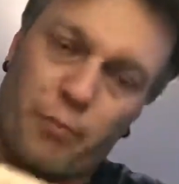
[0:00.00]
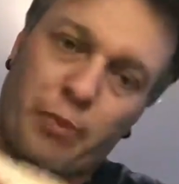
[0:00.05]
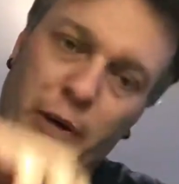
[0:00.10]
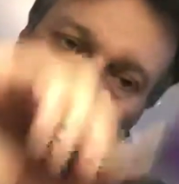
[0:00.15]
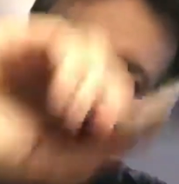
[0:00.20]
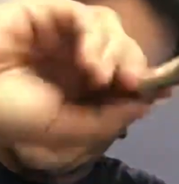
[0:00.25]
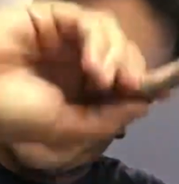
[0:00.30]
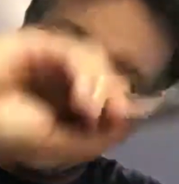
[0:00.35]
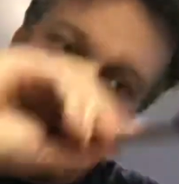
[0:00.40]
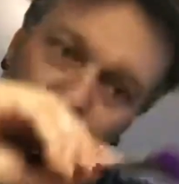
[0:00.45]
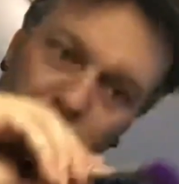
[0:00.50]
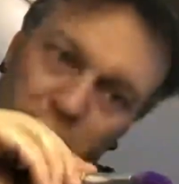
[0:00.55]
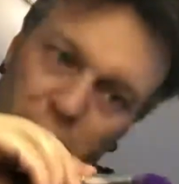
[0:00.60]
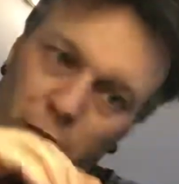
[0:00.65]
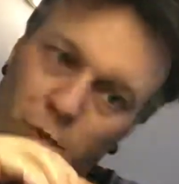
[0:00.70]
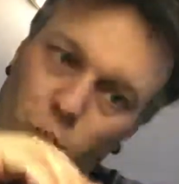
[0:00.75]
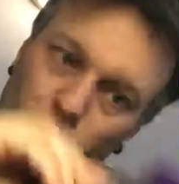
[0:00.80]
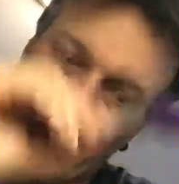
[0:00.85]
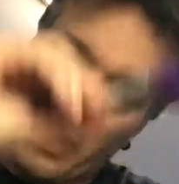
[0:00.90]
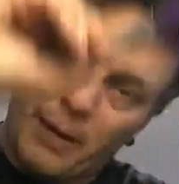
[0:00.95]
But
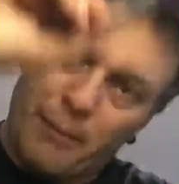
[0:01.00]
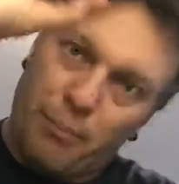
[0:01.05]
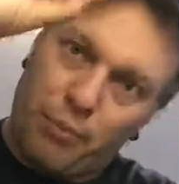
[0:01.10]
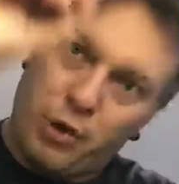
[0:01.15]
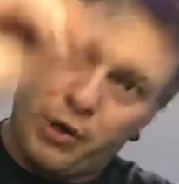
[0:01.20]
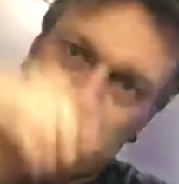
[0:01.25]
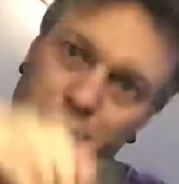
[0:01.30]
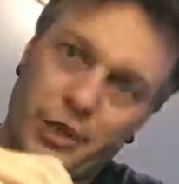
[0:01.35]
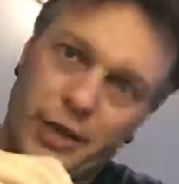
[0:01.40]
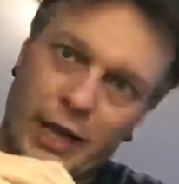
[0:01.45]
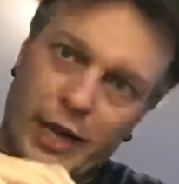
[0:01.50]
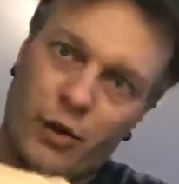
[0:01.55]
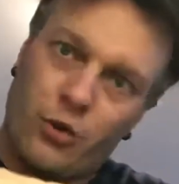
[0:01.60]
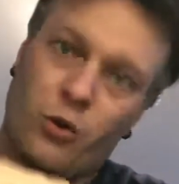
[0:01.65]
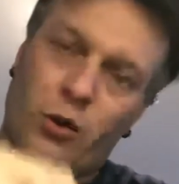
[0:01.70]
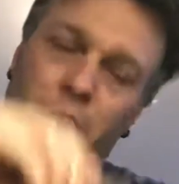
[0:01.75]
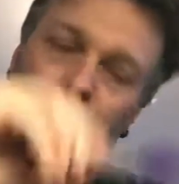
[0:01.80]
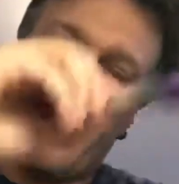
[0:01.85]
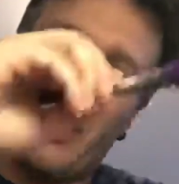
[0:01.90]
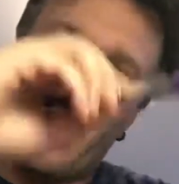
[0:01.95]
when I push it
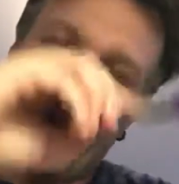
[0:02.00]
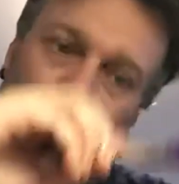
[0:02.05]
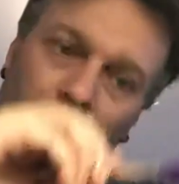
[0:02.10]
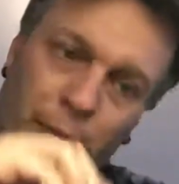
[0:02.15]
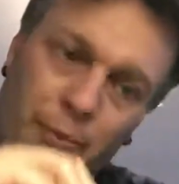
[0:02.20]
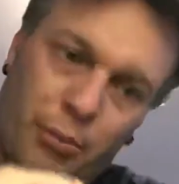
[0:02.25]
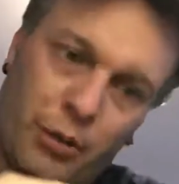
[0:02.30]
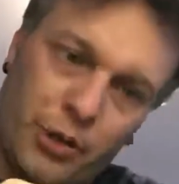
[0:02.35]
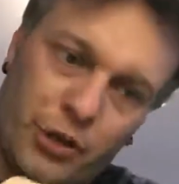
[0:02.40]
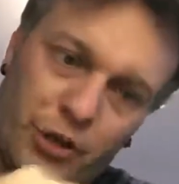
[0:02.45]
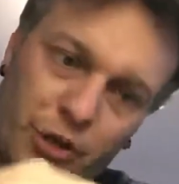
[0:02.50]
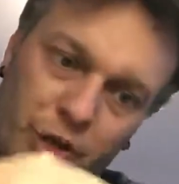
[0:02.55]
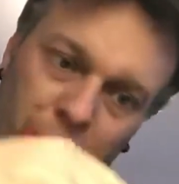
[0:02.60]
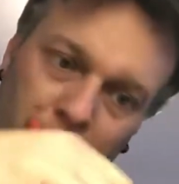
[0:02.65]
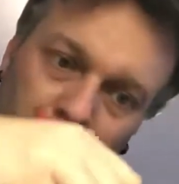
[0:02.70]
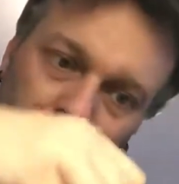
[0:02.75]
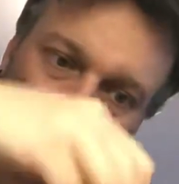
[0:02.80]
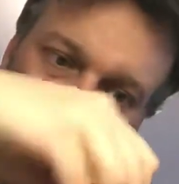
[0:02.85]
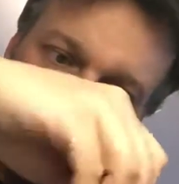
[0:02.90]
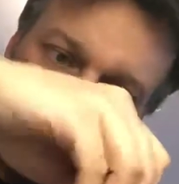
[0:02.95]
out, I push
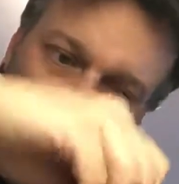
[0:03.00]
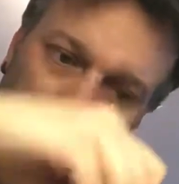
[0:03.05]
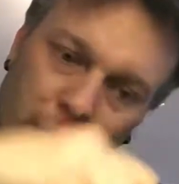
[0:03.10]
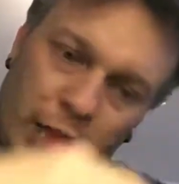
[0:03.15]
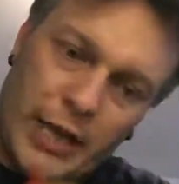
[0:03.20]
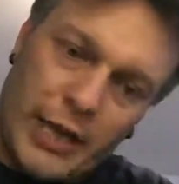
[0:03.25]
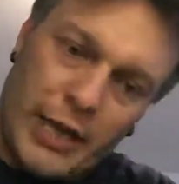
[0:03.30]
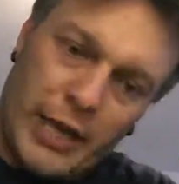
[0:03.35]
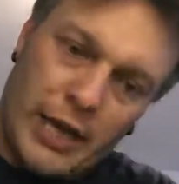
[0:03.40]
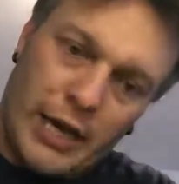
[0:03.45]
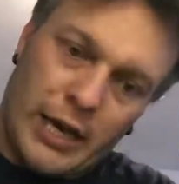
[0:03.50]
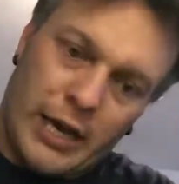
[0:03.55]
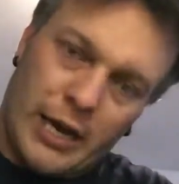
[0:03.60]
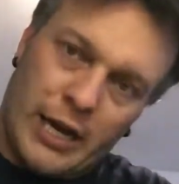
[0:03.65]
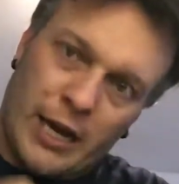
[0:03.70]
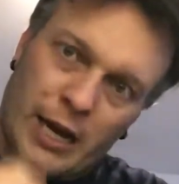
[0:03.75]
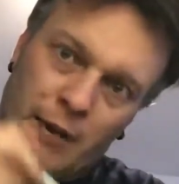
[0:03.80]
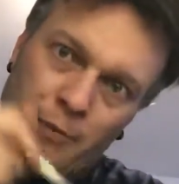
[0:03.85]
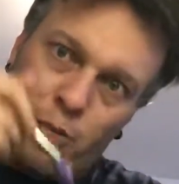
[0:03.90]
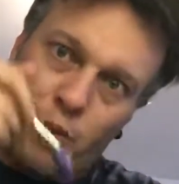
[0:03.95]
down
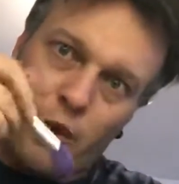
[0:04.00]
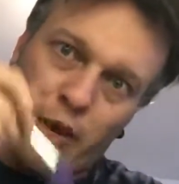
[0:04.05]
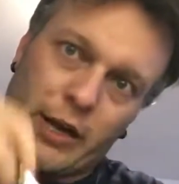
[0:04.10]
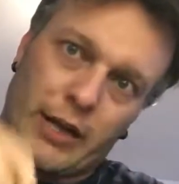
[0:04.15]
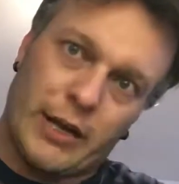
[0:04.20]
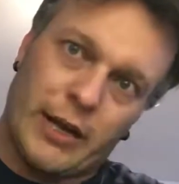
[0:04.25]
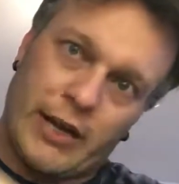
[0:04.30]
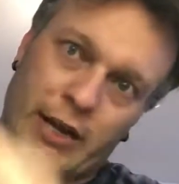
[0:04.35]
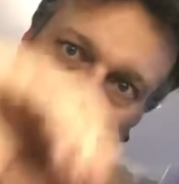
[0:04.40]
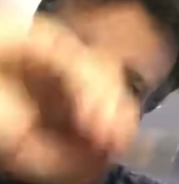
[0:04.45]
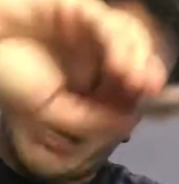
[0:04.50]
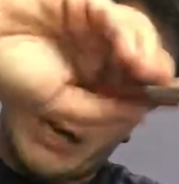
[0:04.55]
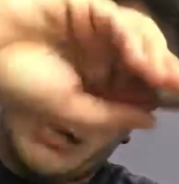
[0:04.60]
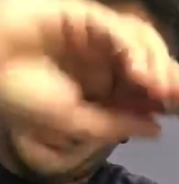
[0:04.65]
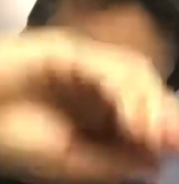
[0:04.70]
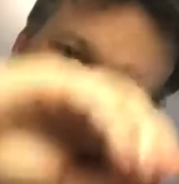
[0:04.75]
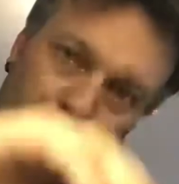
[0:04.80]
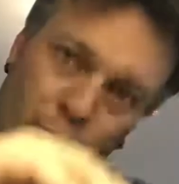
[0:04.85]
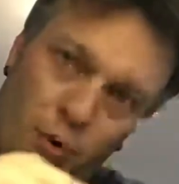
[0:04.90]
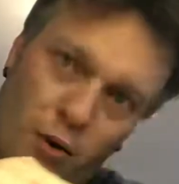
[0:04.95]
and I bring it, and
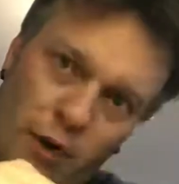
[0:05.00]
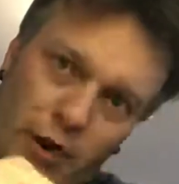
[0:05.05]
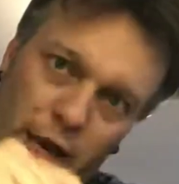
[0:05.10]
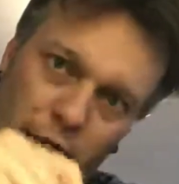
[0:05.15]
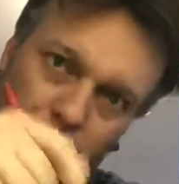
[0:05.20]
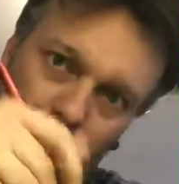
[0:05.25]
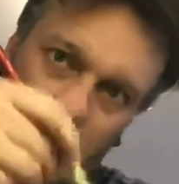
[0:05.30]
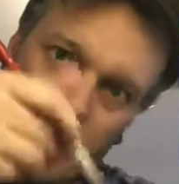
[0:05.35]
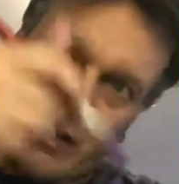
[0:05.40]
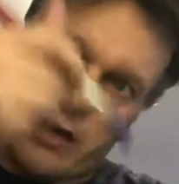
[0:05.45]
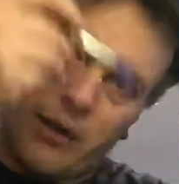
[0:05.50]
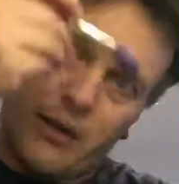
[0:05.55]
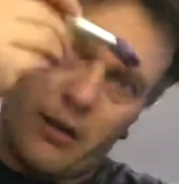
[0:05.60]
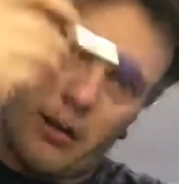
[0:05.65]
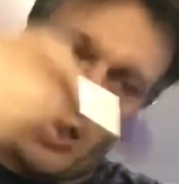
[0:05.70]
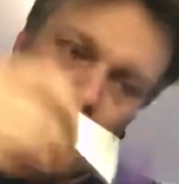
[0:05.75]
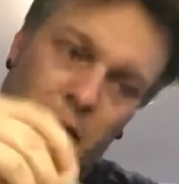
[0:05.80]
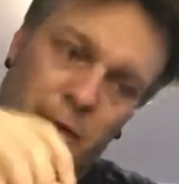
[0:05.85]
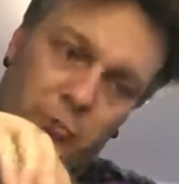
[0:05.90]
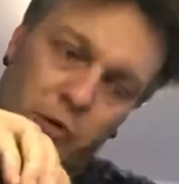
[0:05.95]
as I'm bringing it,
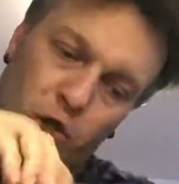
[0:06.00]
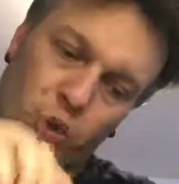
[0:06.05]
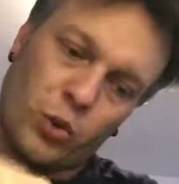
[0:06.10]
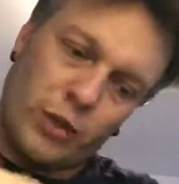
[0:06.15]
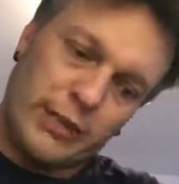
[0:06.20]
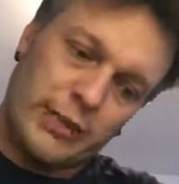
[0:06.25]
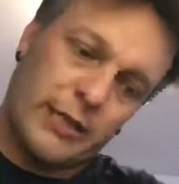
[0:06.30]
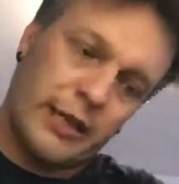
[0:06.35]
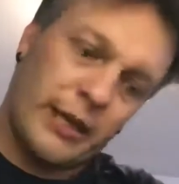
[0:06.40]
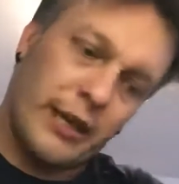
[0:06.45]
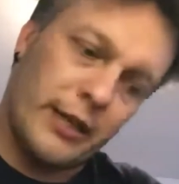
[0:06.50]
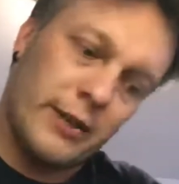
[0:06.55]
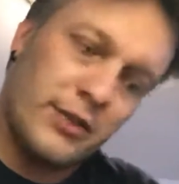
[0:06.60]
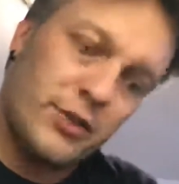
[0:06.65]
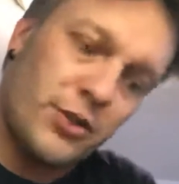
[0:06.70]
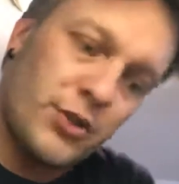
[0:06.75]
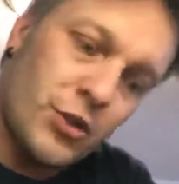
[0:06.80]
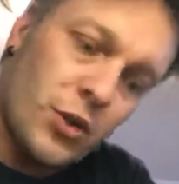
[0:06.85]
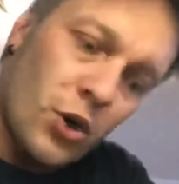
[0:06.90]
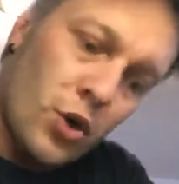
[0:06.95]
I'm twisting it
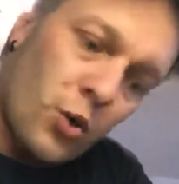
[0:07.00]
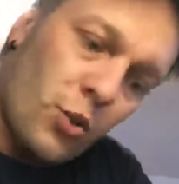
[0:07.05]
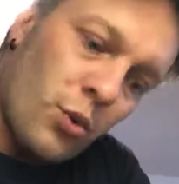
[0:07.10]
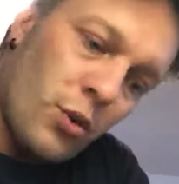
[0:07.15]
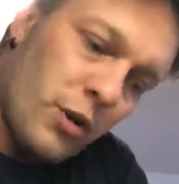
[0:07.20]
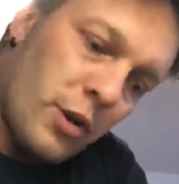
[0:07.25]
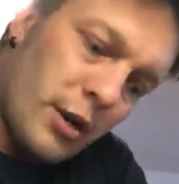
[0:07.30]
so